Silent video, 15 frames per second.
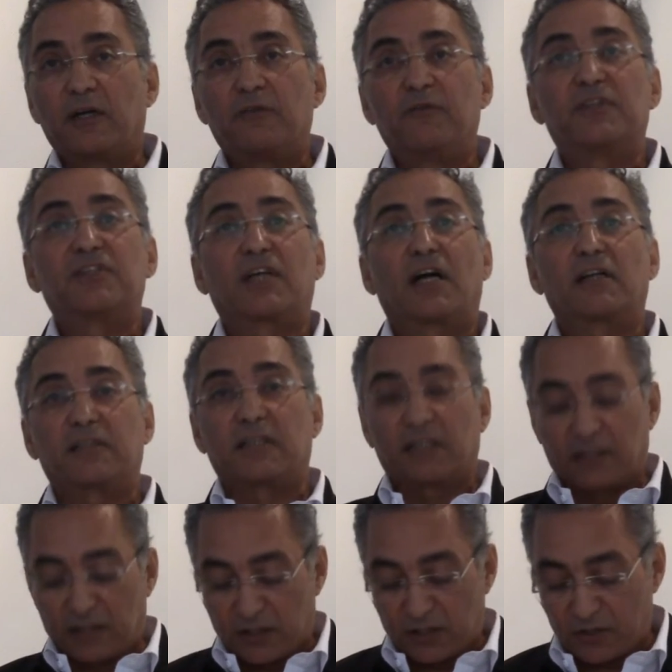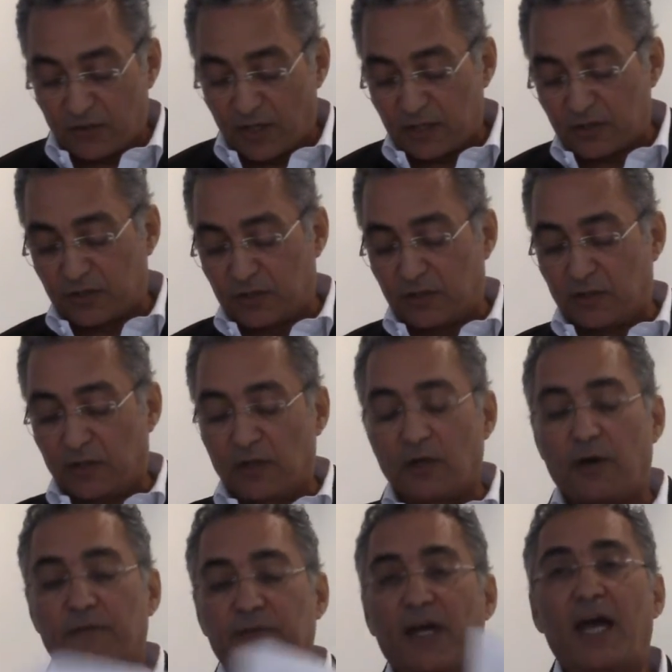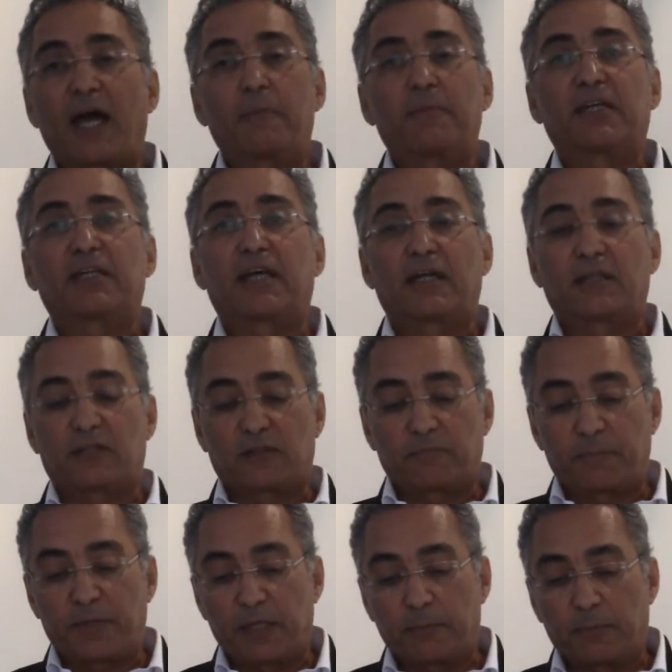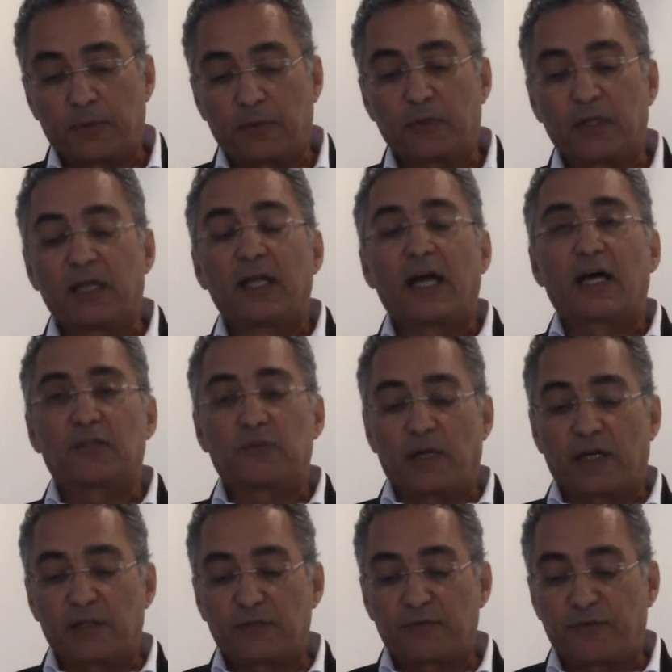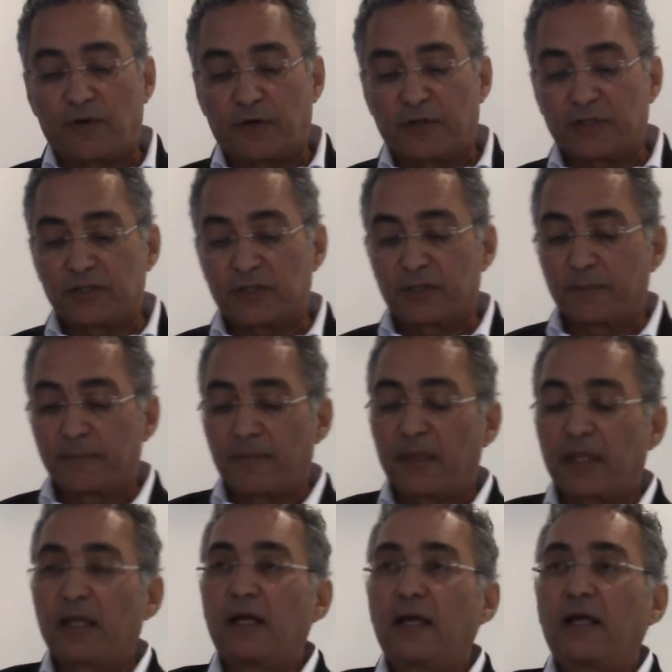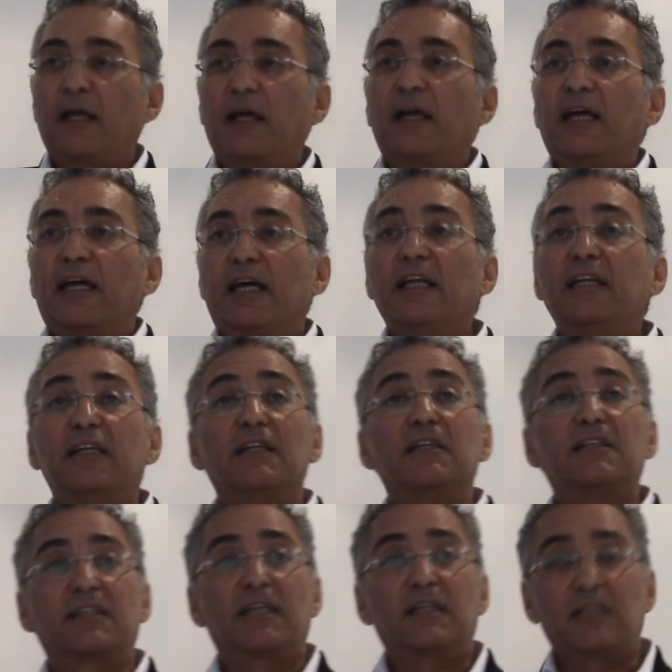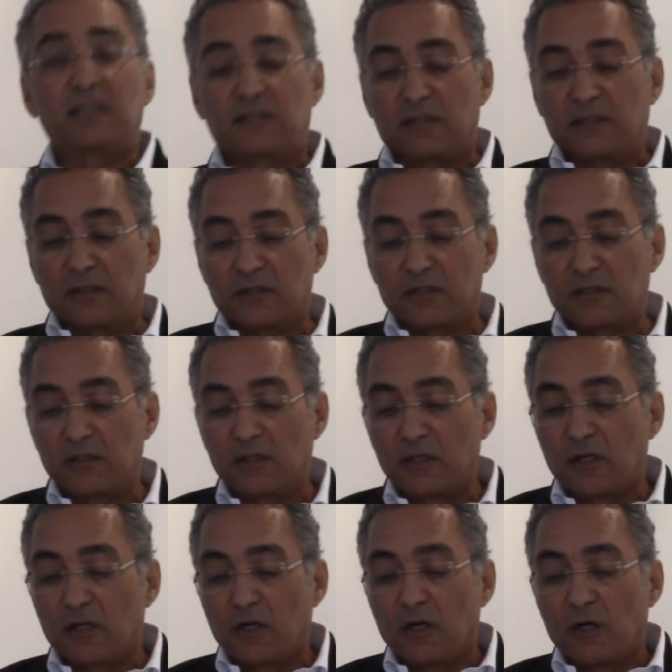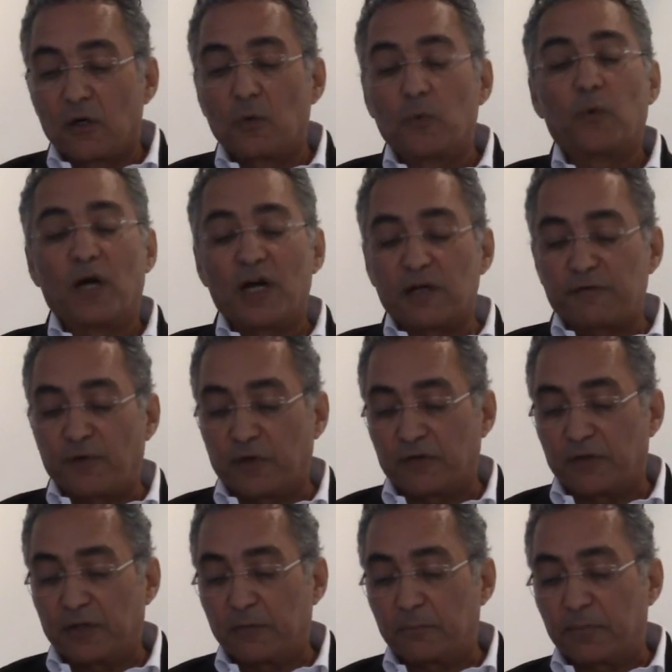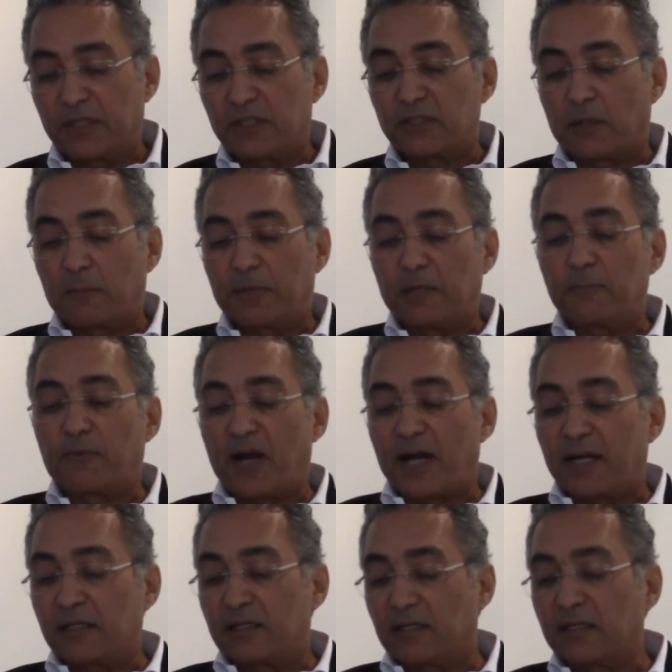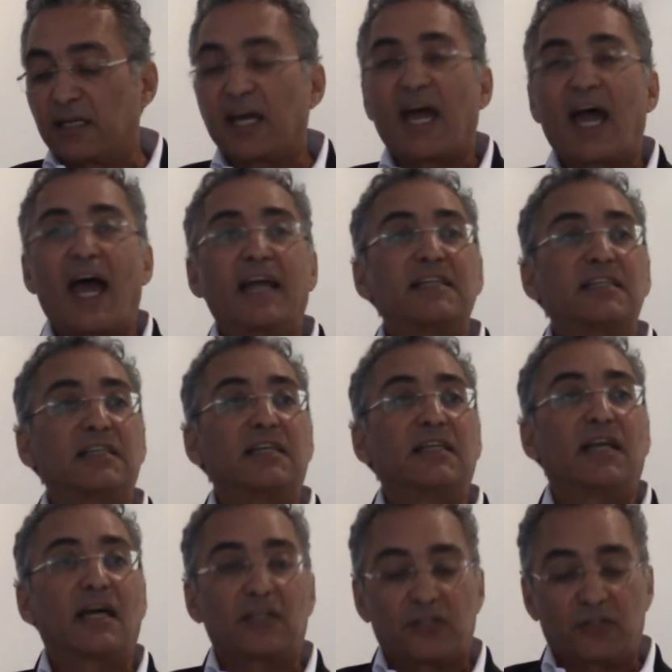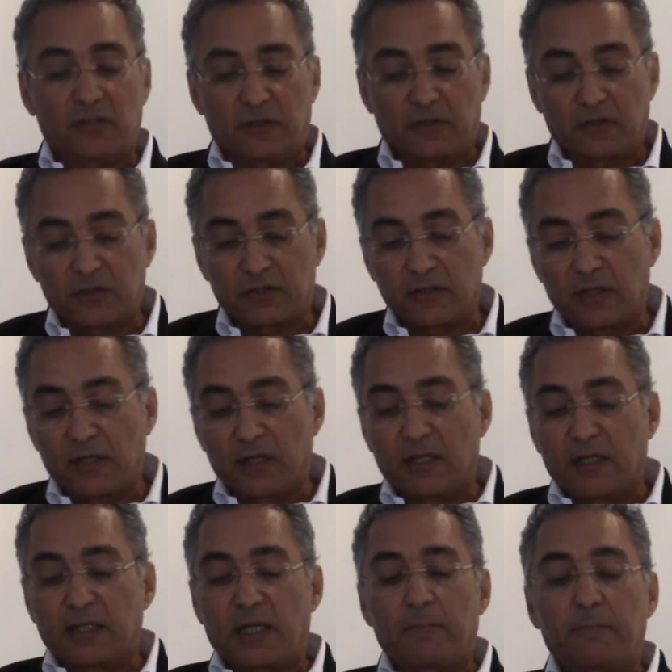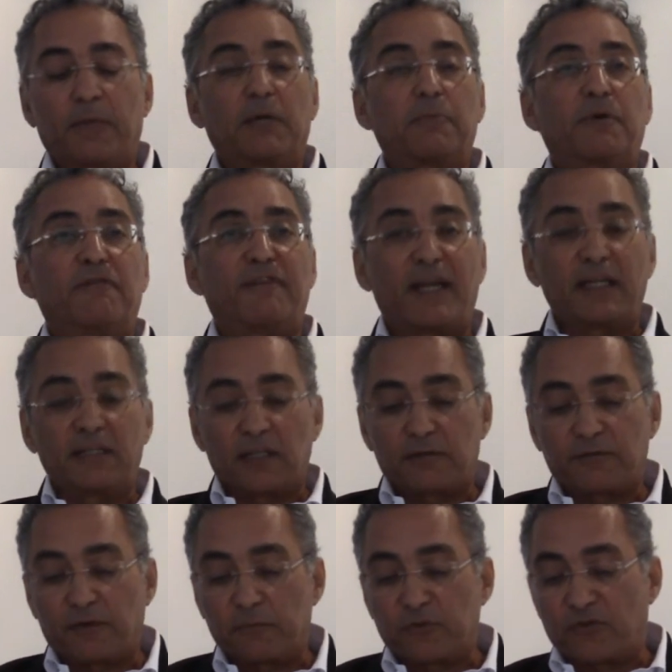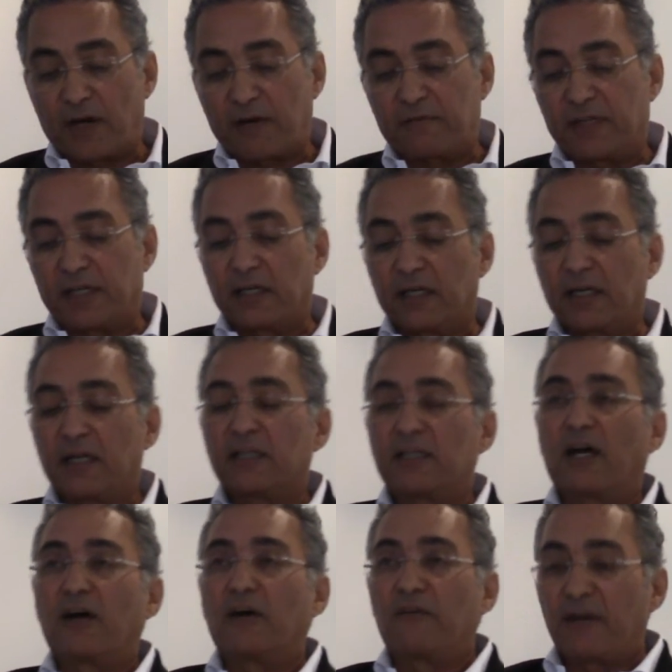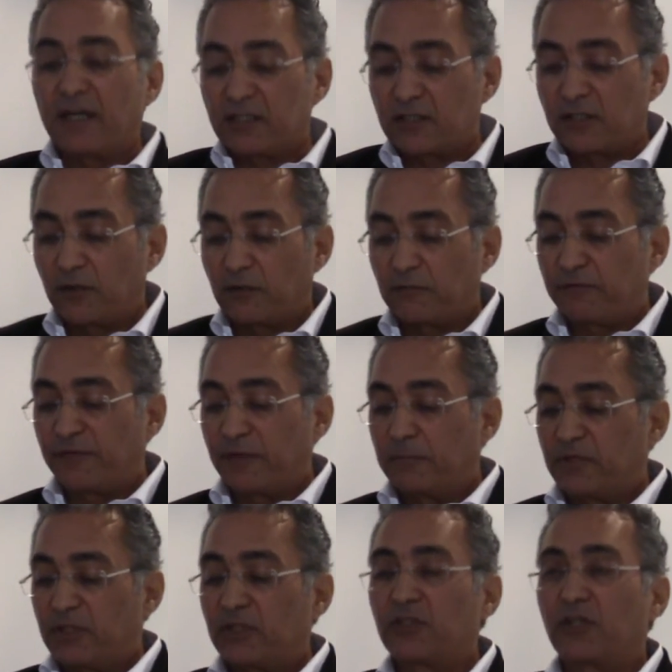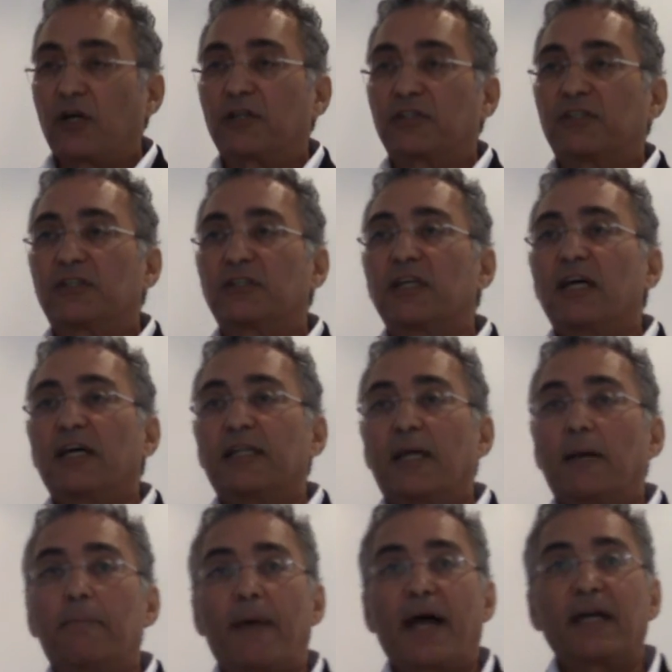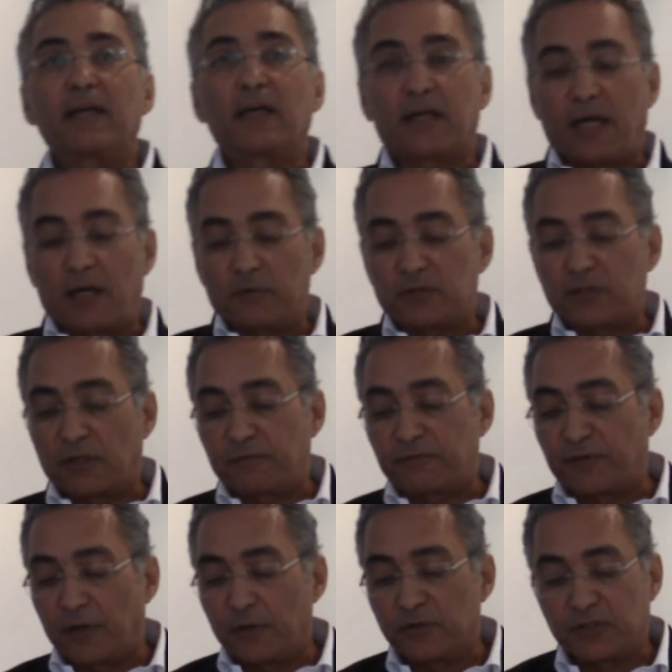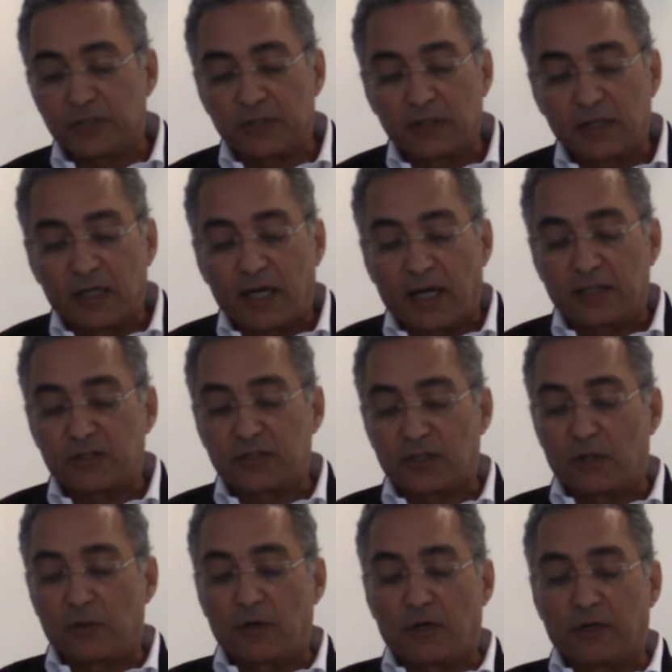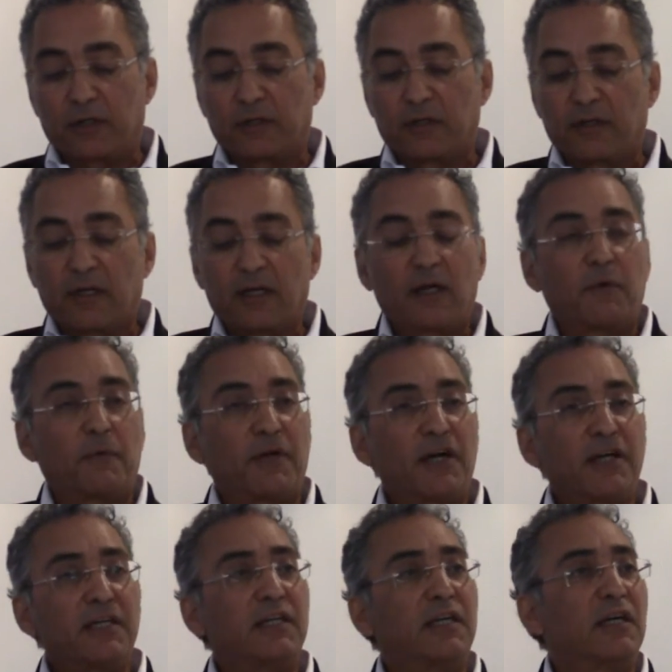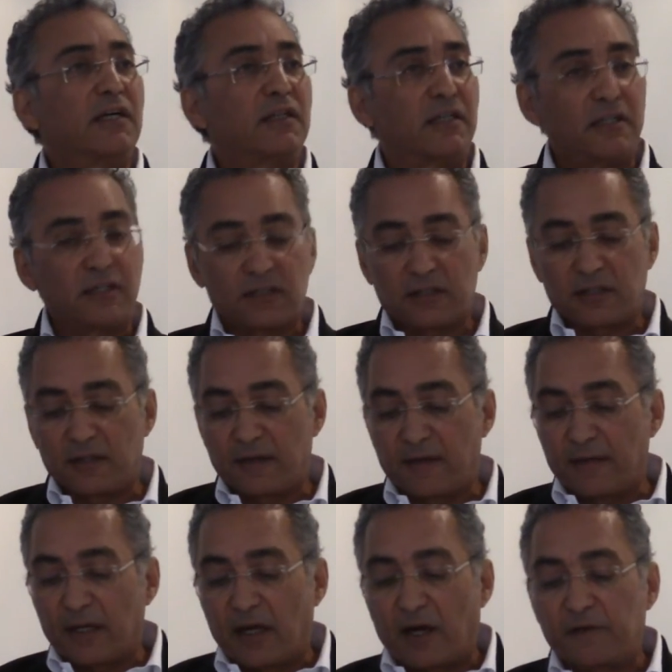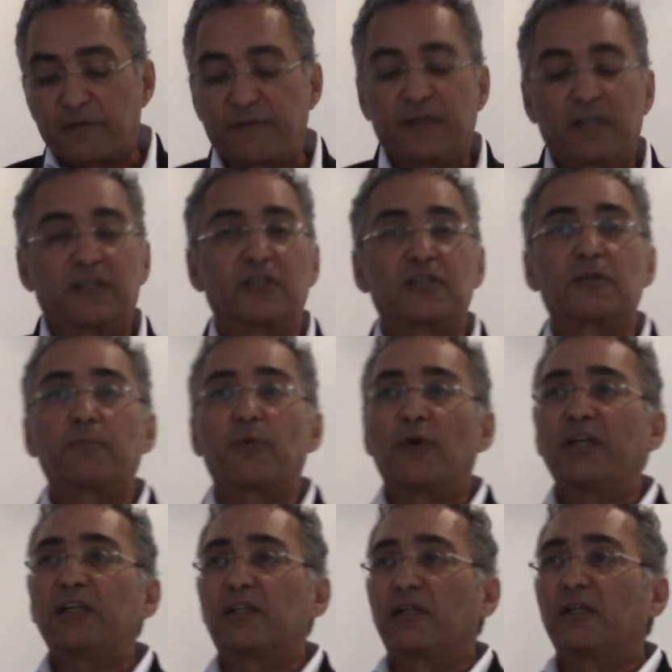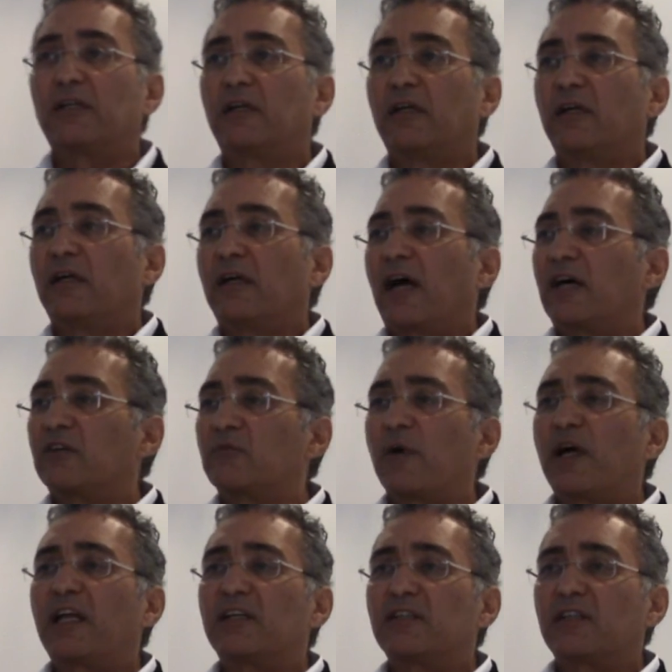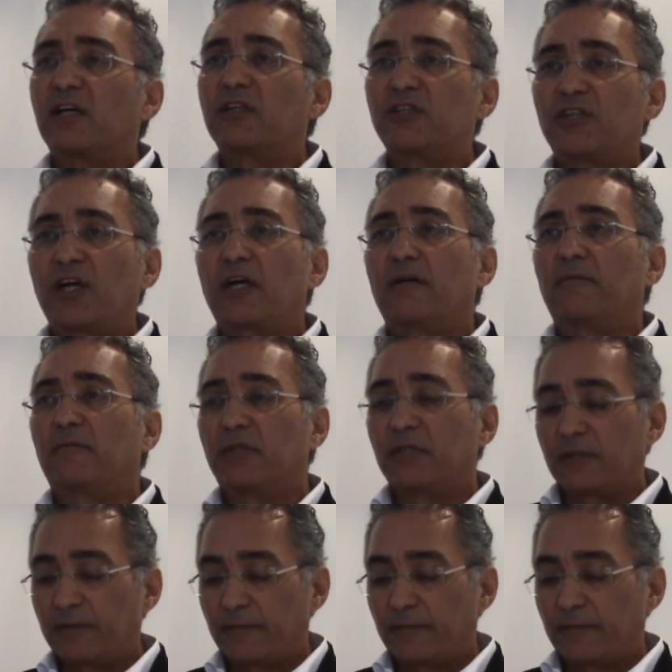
result in the destruction of the habitats of people as well as forests. Indian citizens who work for Greenpeace are being branded anti-nationals. They're being prevented from travelling, they're arrested on flimsy charges, their bank accounts are frozen, and so on. When I hear this, I feel disappointed as well as ashamed.